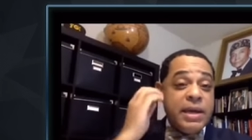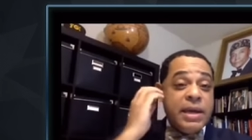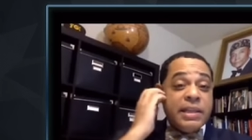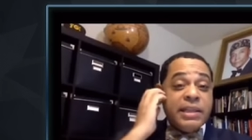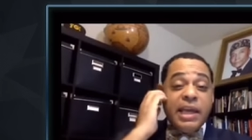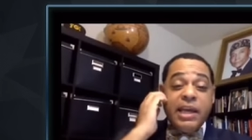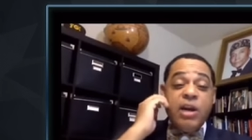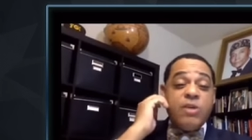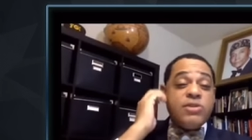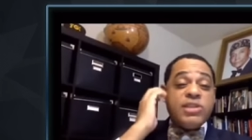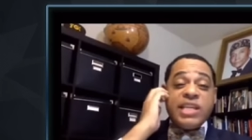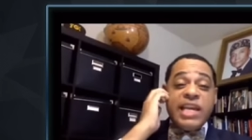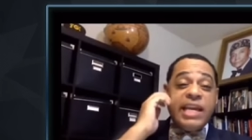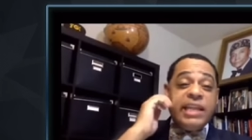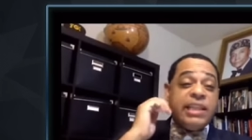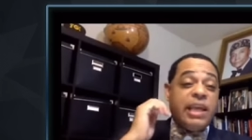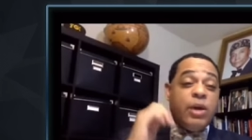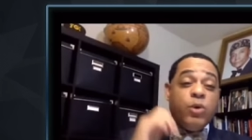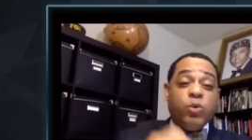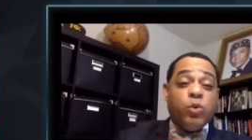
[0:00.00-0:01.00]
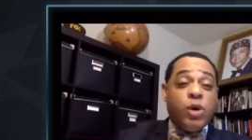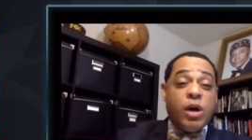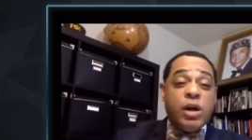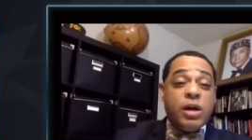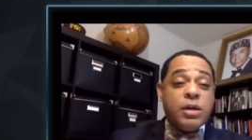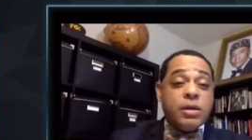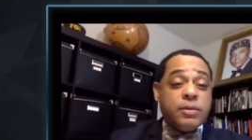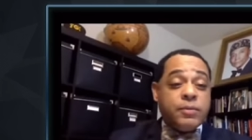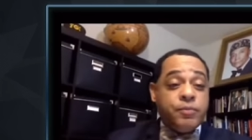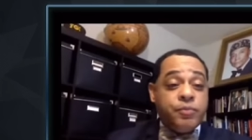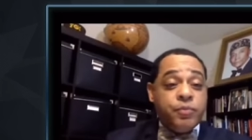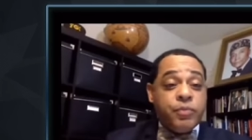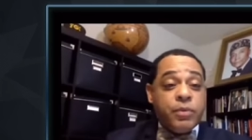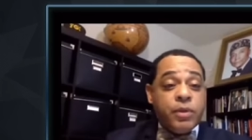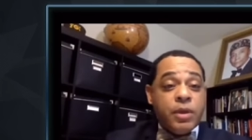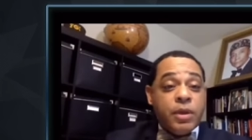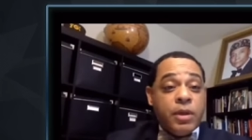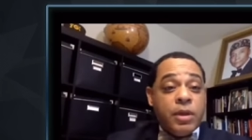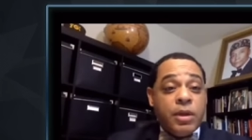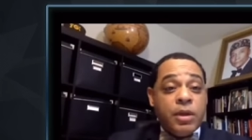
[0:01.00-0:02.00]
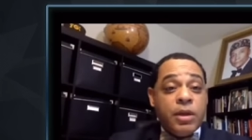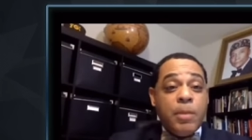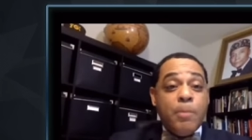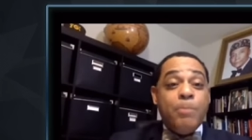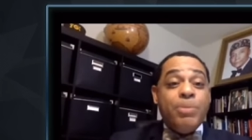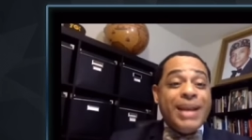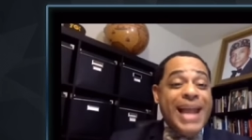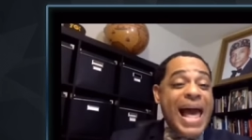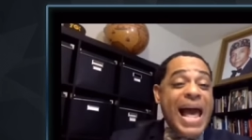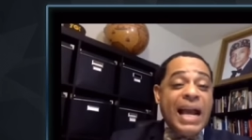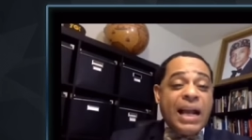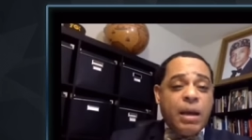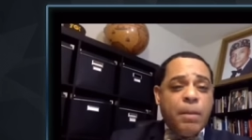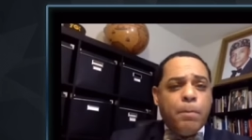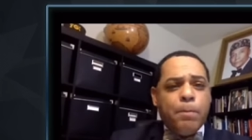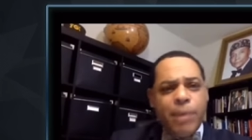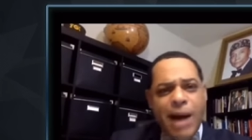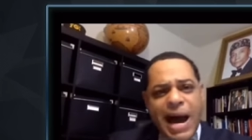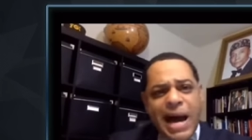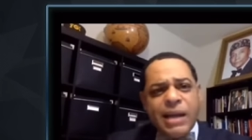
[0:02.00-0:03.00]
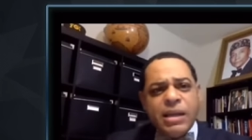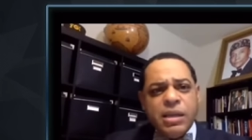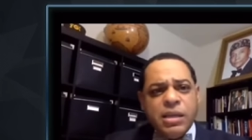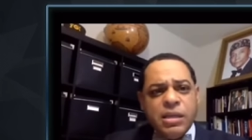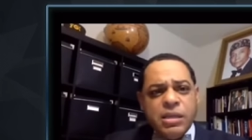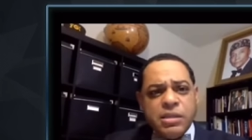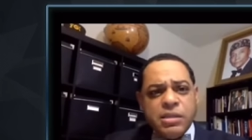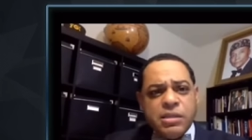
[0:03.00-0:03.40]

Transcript: they don't say they weren't. Or it was Justin Trudeau in